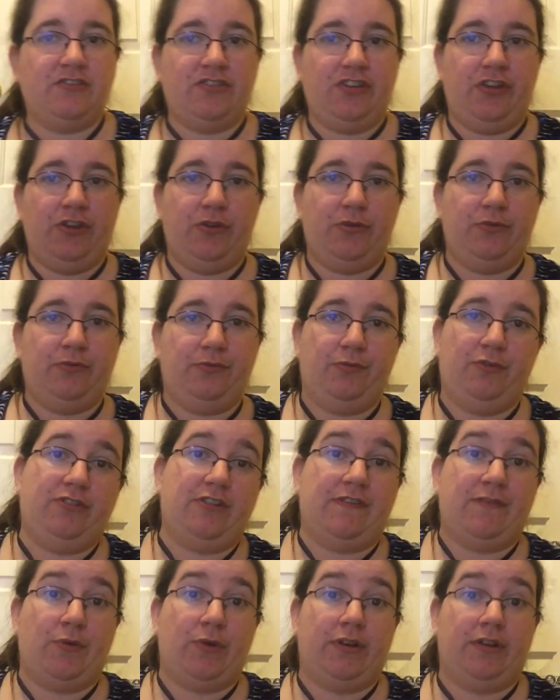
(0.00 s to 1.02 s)
to
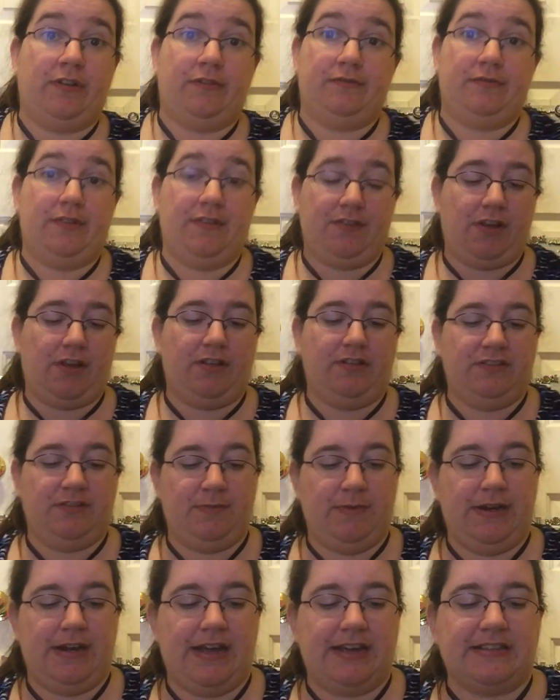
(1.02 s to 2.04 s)
whichever one is calling to
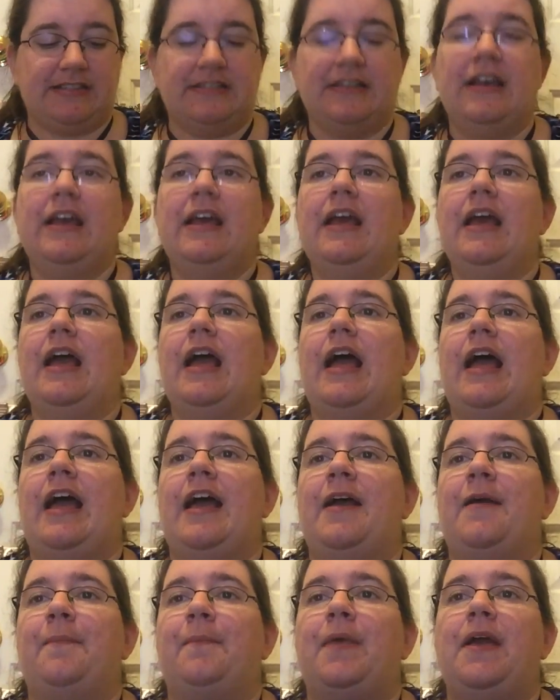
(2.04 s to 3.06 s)
me next.
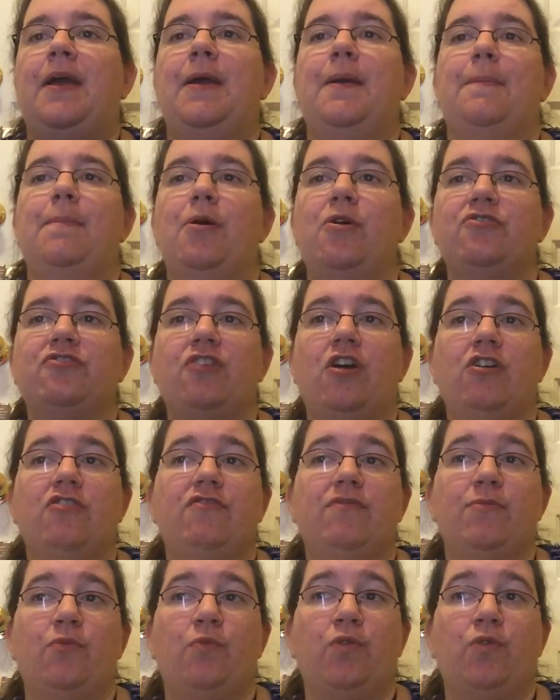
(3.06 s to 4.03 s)
Postcards from the